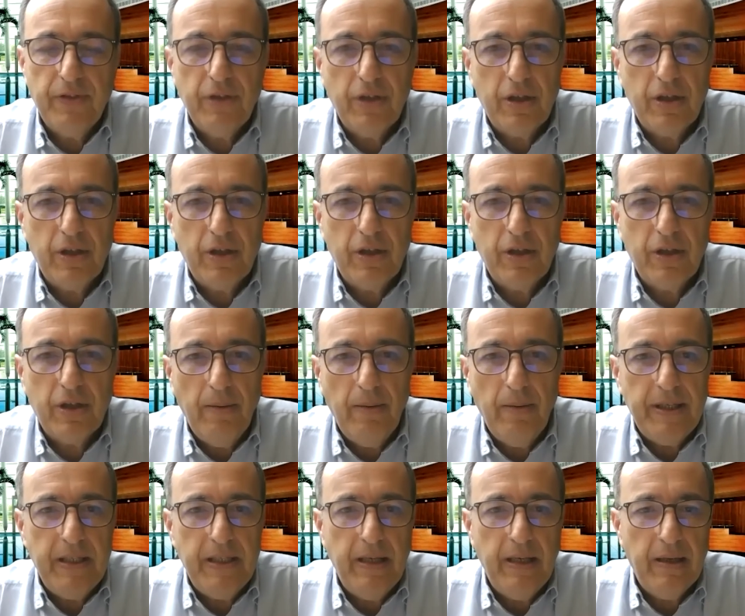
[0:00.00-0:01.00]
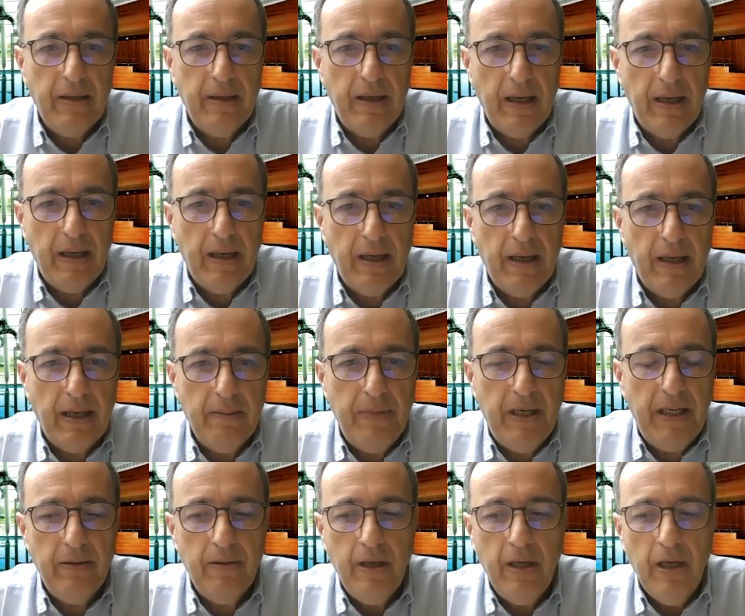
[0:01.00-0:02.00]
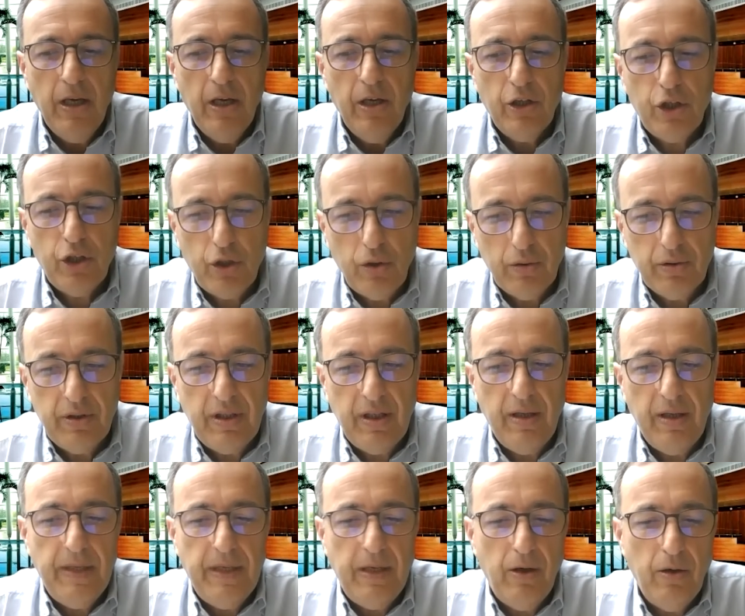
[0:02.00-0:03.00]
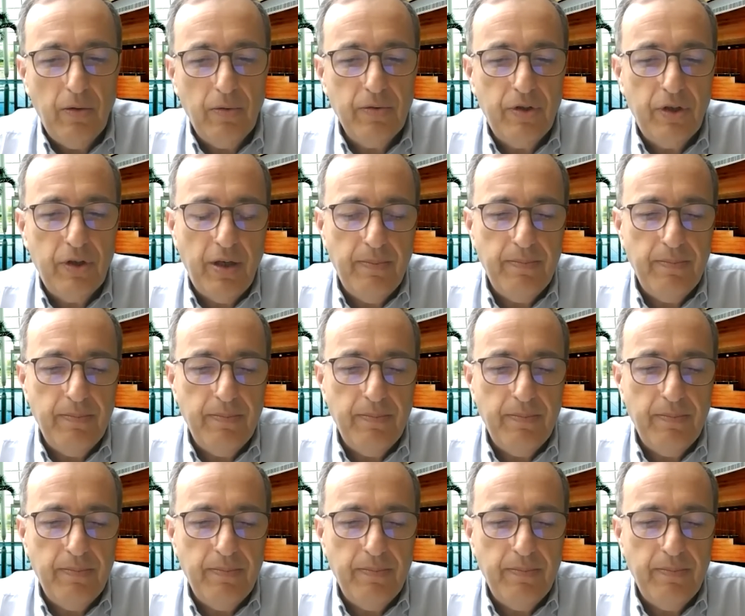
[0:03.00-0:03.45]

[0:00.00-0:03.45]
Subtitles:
the company, and I mean short term and long term.